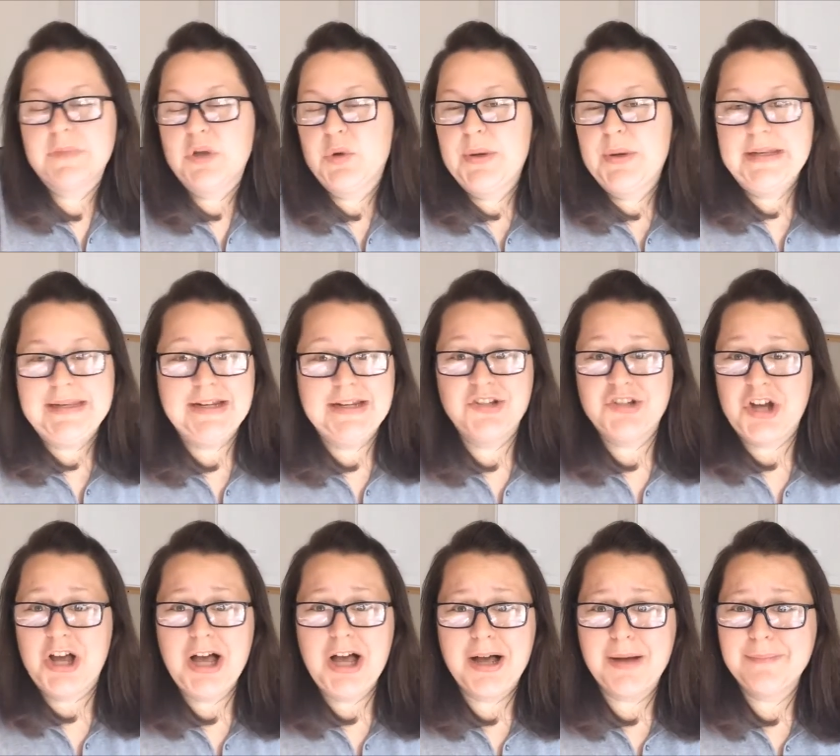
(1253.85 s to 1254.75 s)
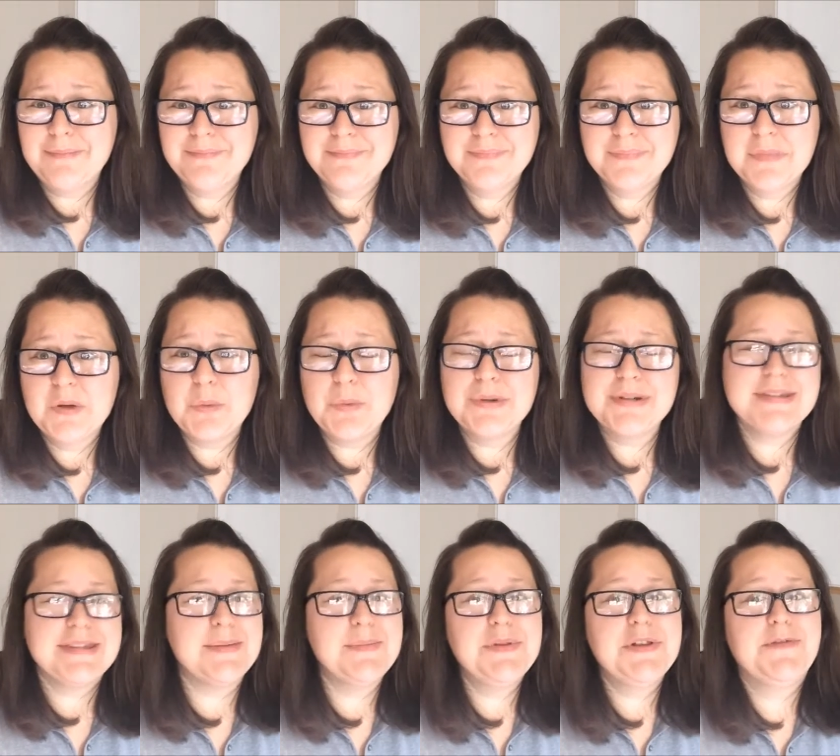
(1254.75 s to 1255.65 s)
quitting a job
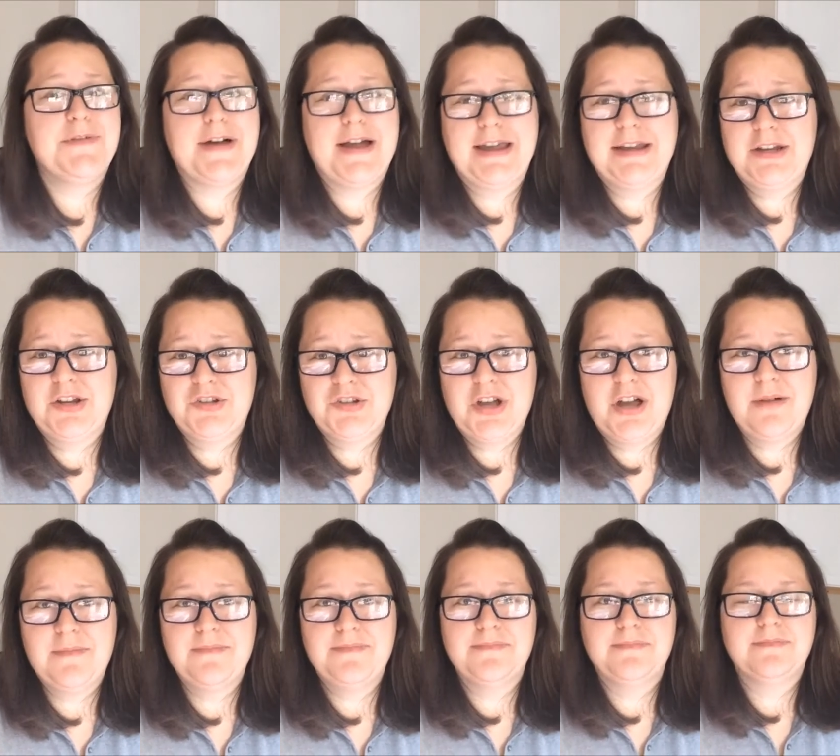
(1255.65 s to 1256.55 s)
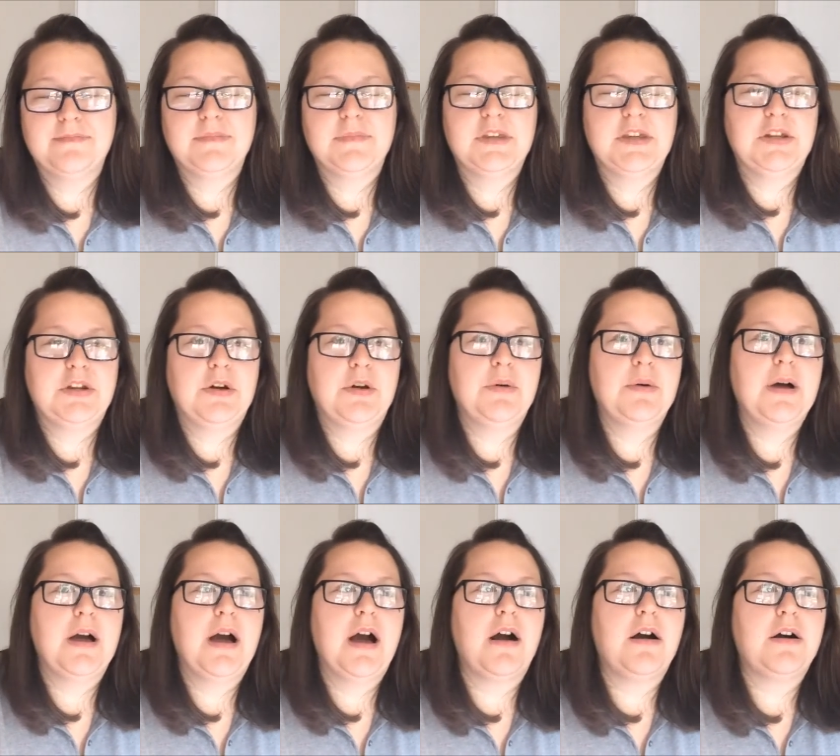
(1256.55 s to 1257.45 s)
or simplifying a job. You
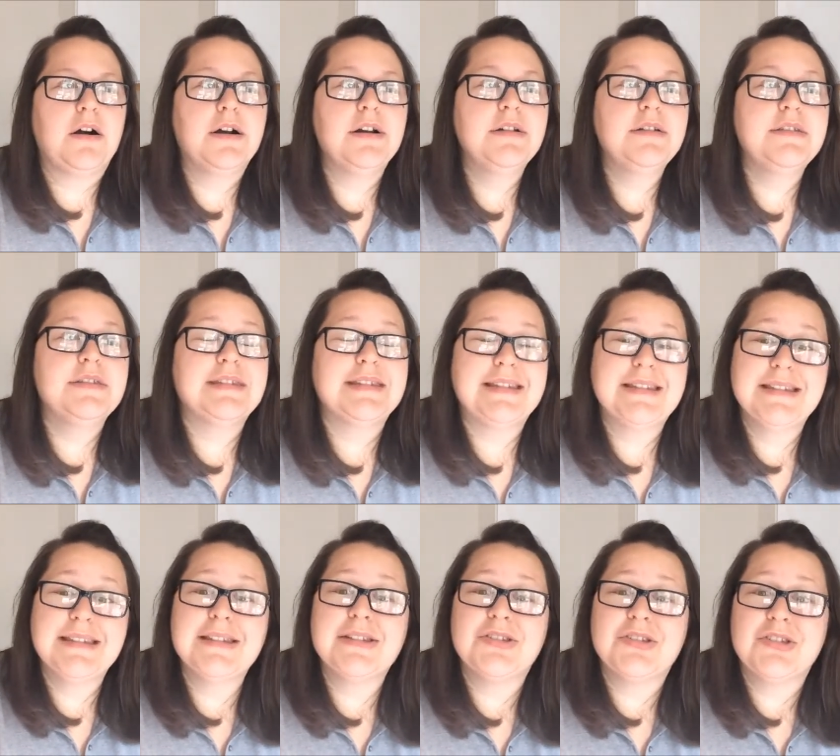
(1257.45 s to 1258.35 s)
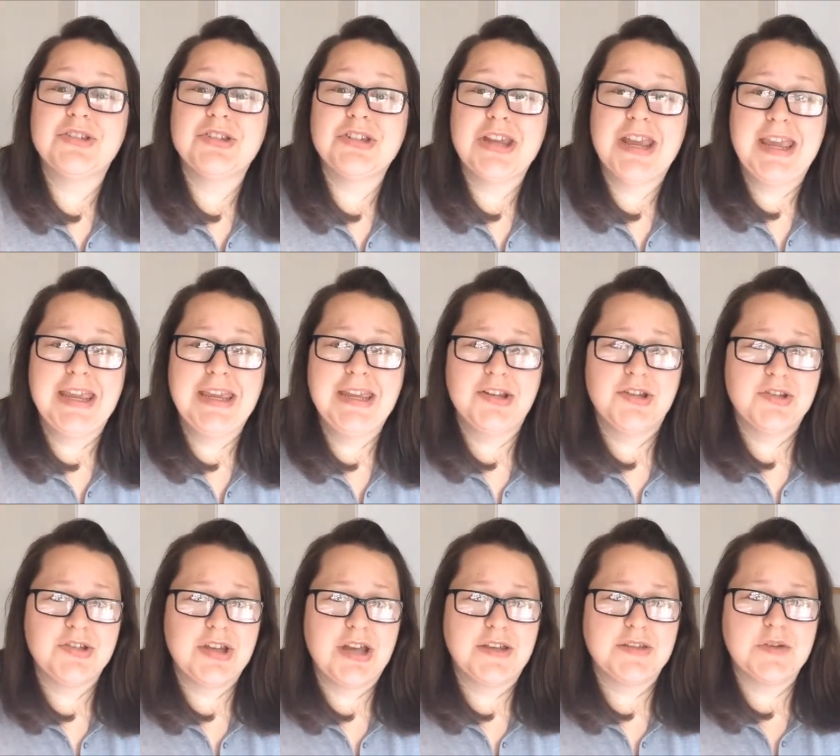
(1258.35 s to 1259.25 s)
know, our seasons
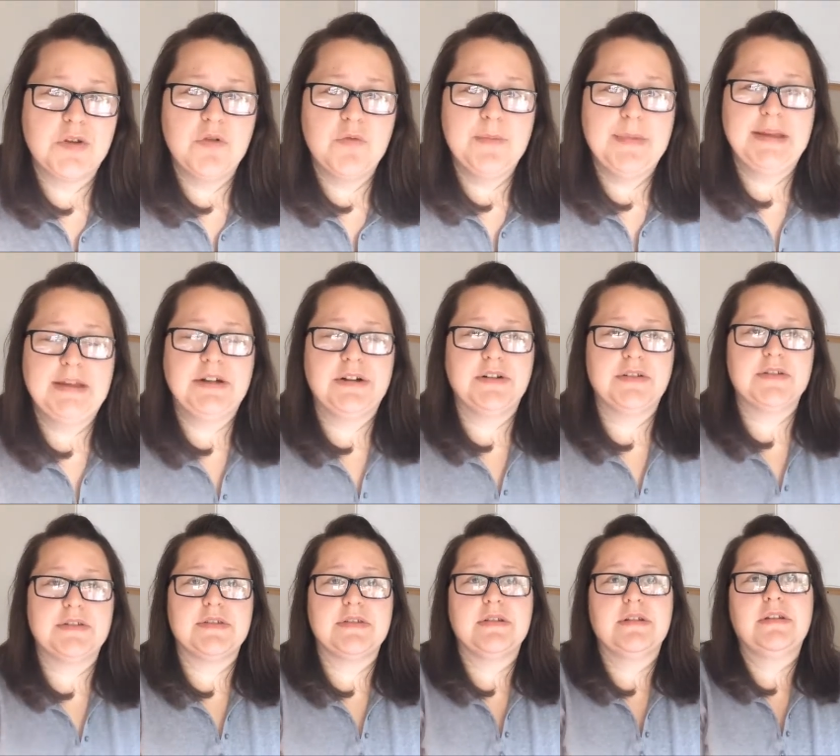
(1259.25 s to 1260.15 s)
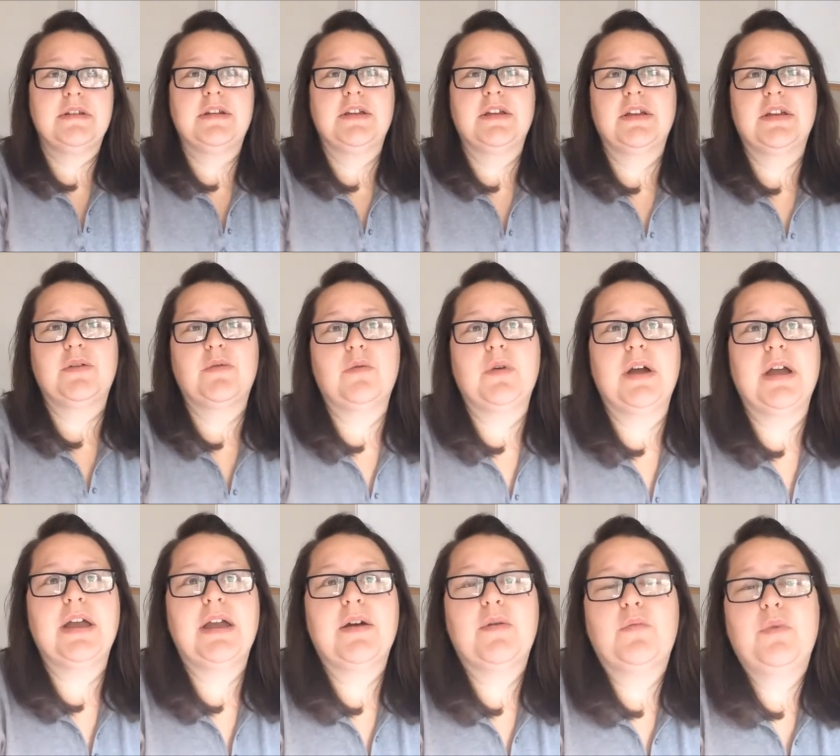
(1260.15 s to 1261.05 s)
change as homemakers.
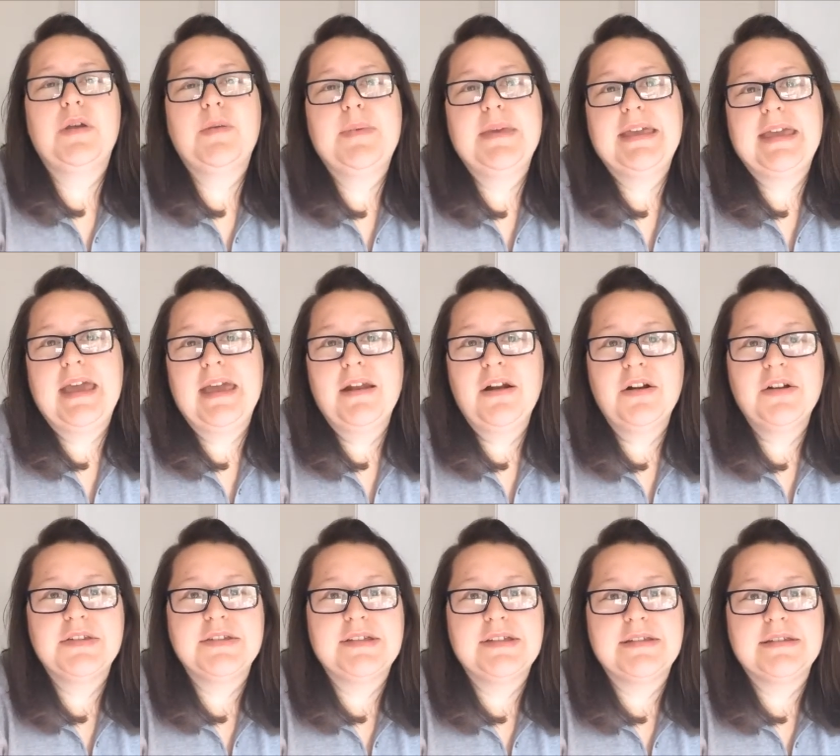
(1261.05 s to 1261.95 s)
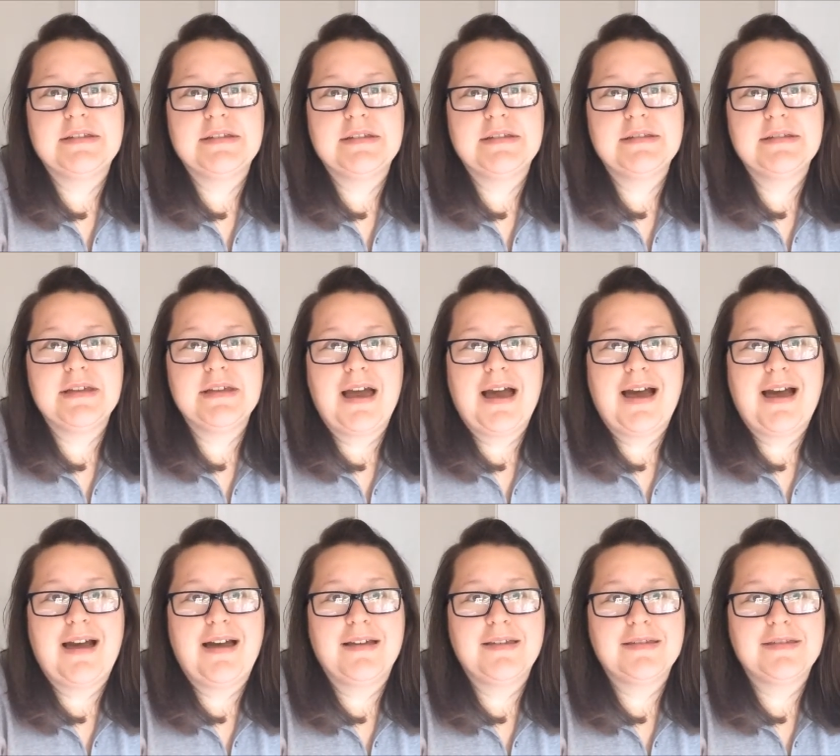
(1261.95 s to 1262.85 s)
We began our seasons
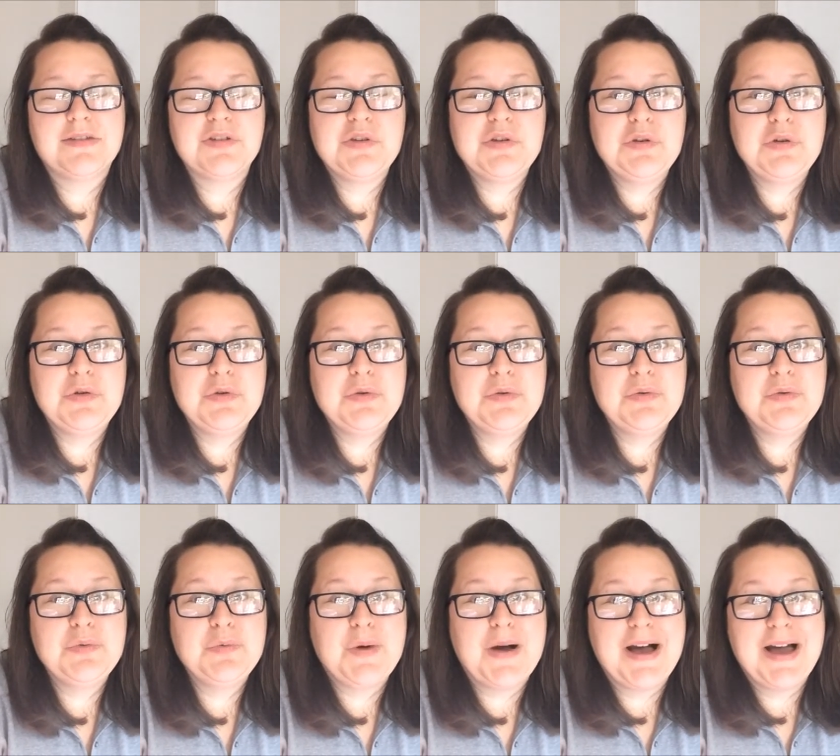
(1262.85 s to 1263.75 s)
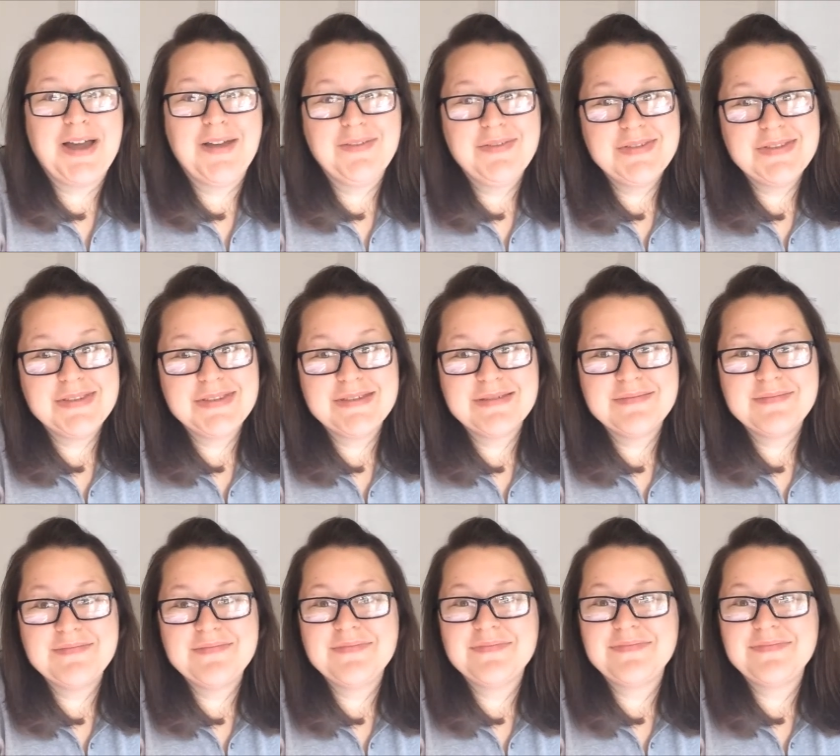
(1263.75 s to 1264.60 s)
as new wives,